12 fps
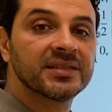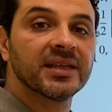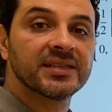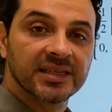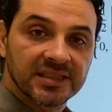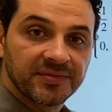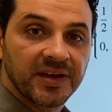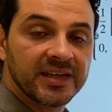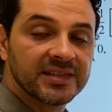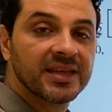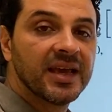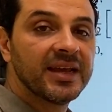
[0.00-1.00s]
that
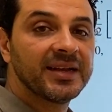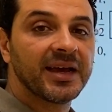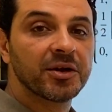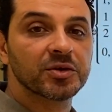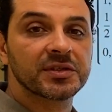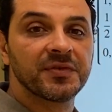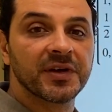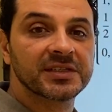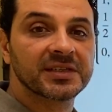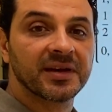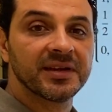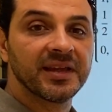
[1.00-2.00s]
satisfies Nyquist's
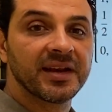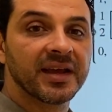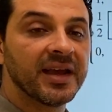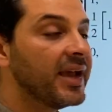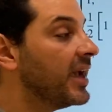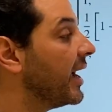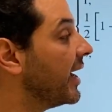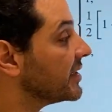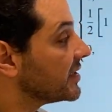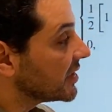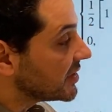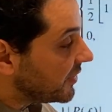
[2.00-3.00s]
first criteria and
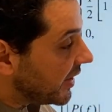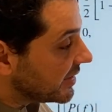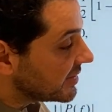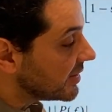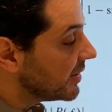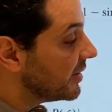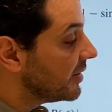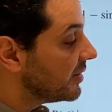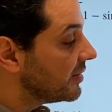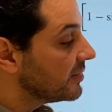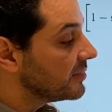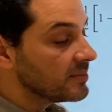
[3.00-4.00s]
satisfies
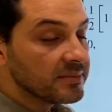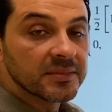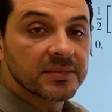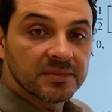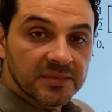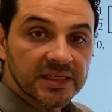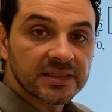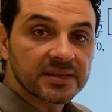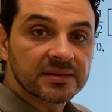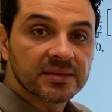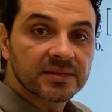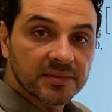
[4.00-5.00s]

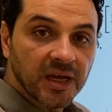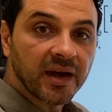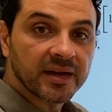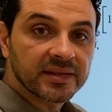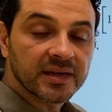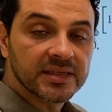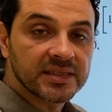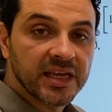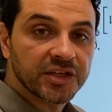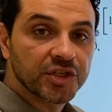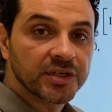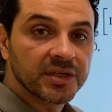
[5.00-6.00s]
this
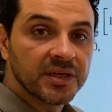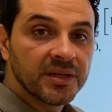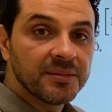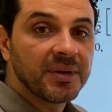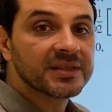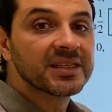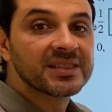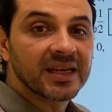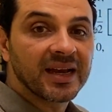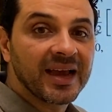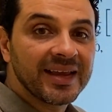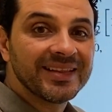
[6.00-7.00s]
characterization. But it's
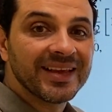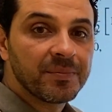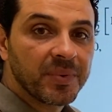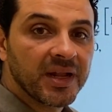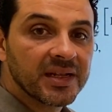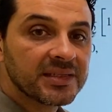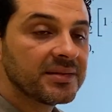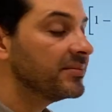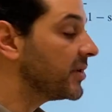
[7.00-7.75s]
an ideal pulse